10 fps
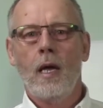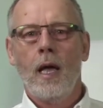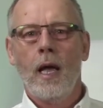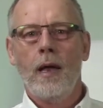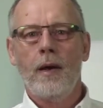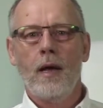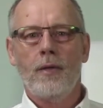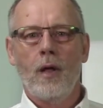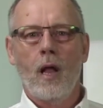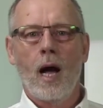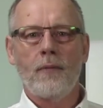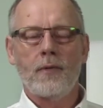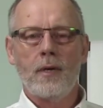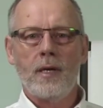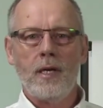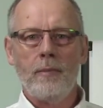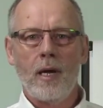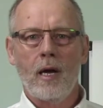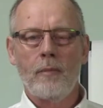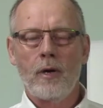and uh, they'll often
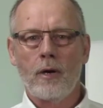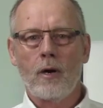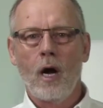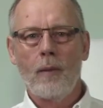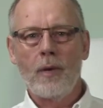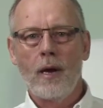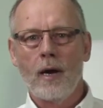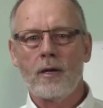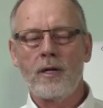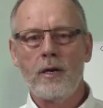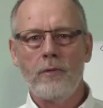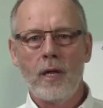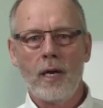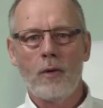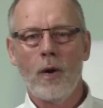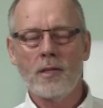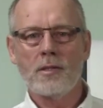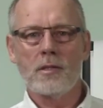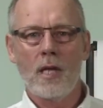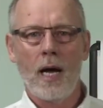email me or call me on our cleaning related
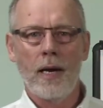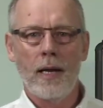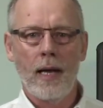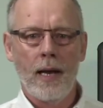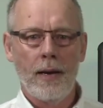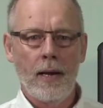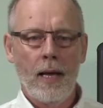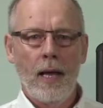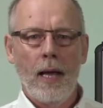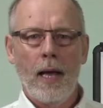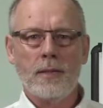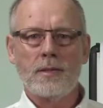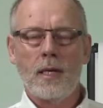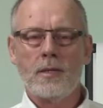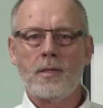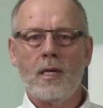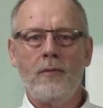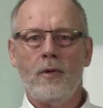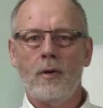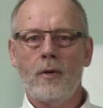questions line and and say,
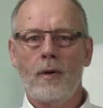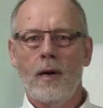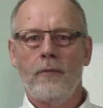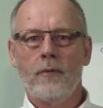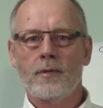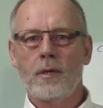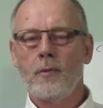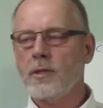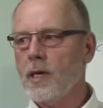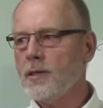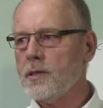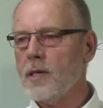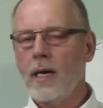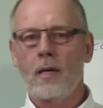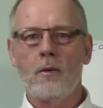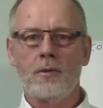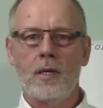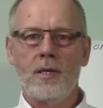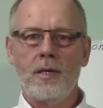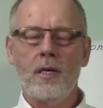Steve, you know, uh, for some reason I just can't close
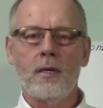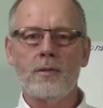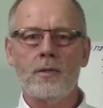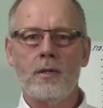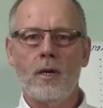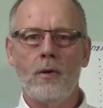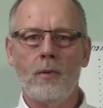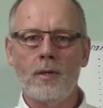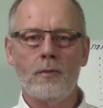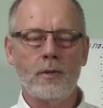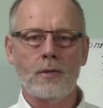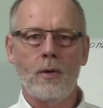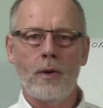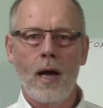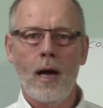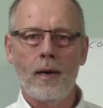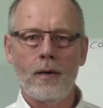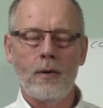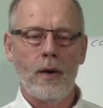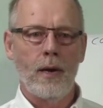any deals. You know, what, what's going on?
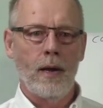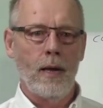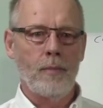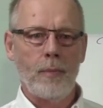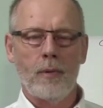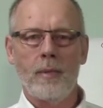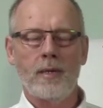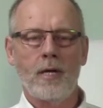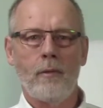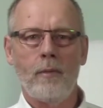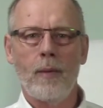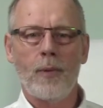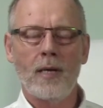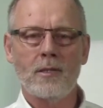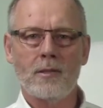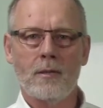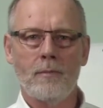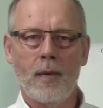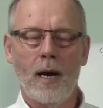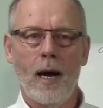You know, and, and people have been telling me my price has
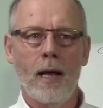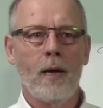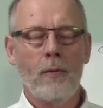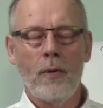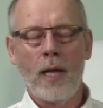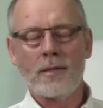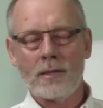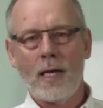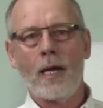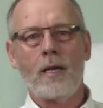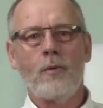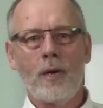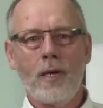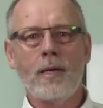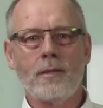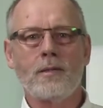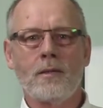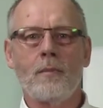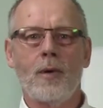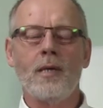been high. Well, that's exactly what it is, is
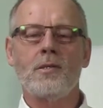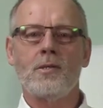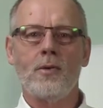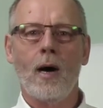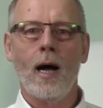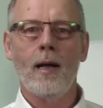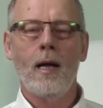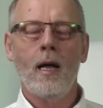the price is too high.